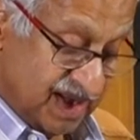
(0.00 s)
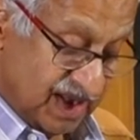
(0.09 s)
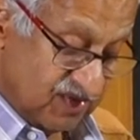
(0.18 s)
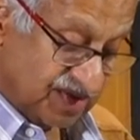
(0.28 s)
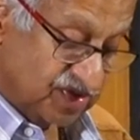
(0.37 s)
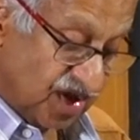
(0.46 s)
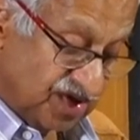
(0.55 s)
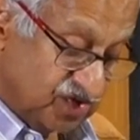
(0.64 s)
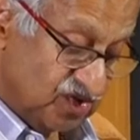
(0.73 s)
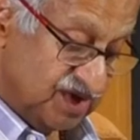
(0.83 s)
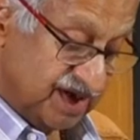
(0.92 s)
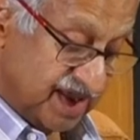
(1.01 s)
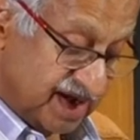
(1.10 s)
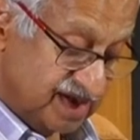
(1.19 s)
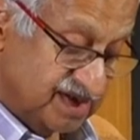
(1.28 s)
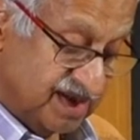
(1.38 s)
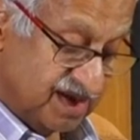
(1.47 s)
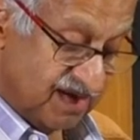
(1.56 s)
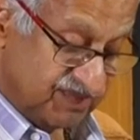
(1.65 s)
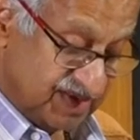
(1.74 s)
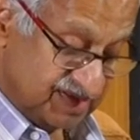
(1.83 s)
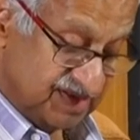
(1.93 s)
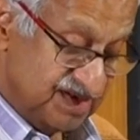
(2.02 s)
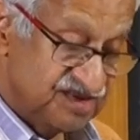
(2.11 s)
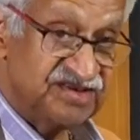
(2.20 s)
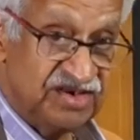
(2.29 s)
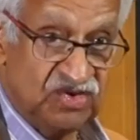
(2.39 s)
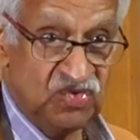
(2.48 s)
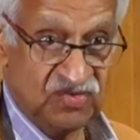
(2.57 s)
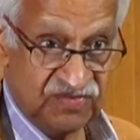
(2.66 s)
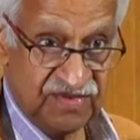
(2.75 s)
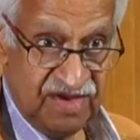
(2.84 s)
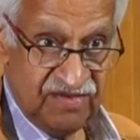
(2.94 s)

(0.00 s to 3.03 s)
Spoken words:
he was also the director of this institute